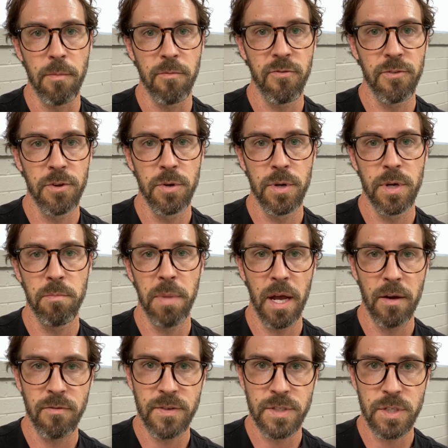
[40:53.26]
fluid
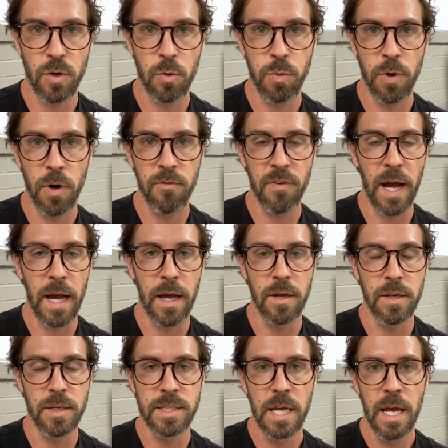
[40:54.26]
biophysical
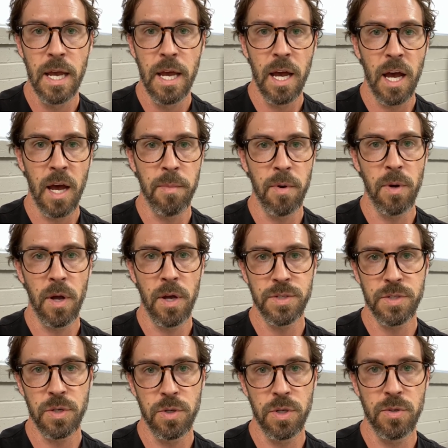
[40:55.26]
profiles, but we
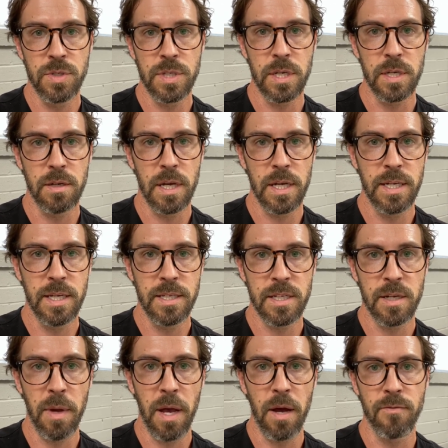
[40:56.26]
also use it a
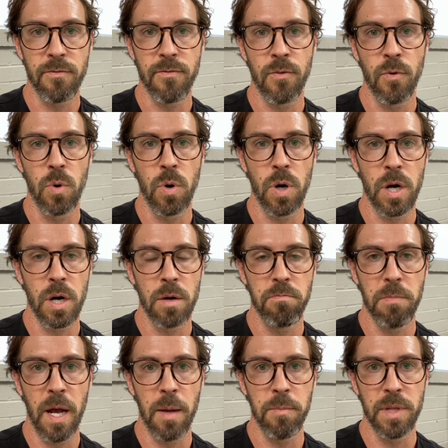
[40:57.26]
decent amount for
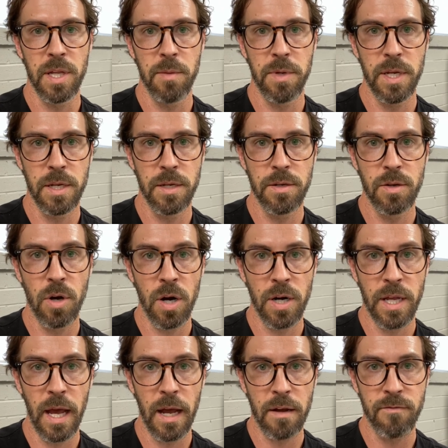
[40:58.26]
limited
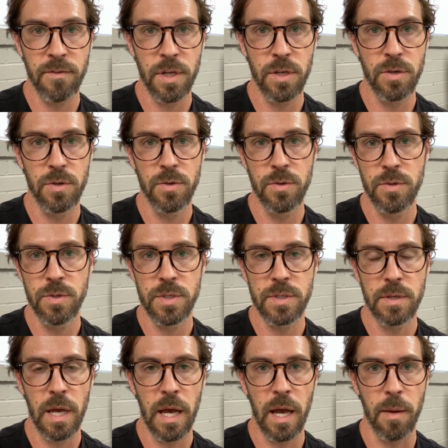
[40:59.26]
cardiac
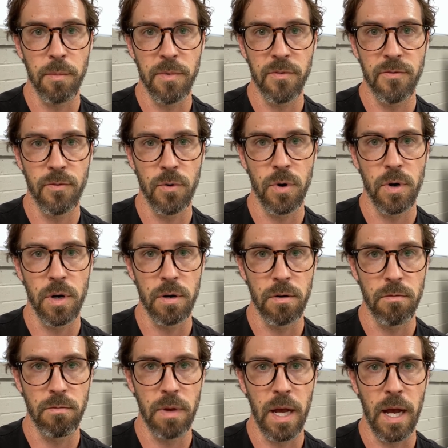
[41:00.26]
views,
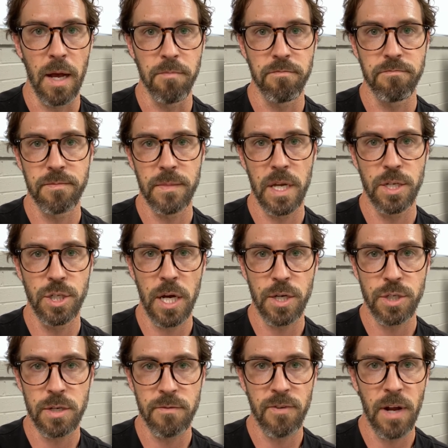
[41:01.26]
for ejection